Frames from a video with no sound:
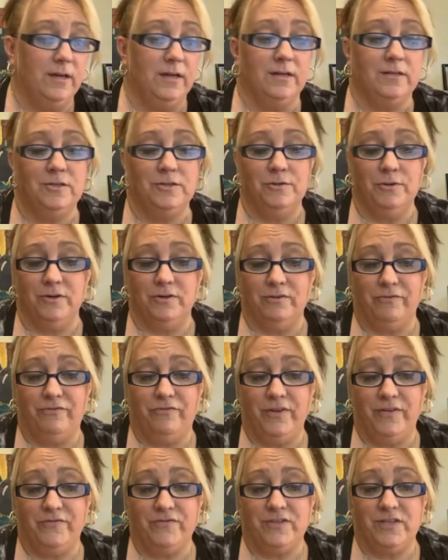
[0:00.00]

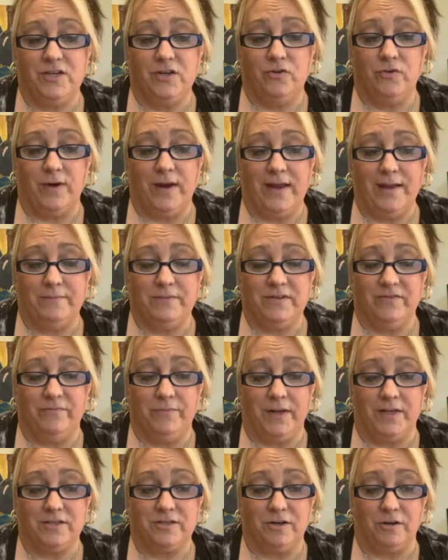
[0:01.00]
250 grams of
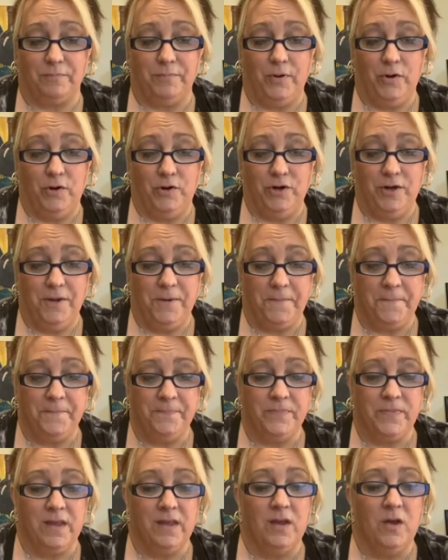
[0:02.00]
mascarpone,
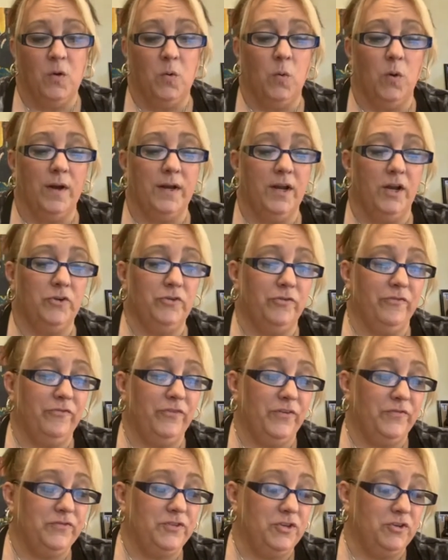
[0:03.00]

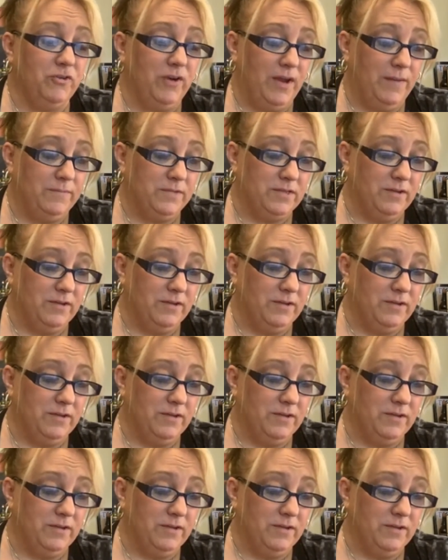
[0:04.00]
150 grams of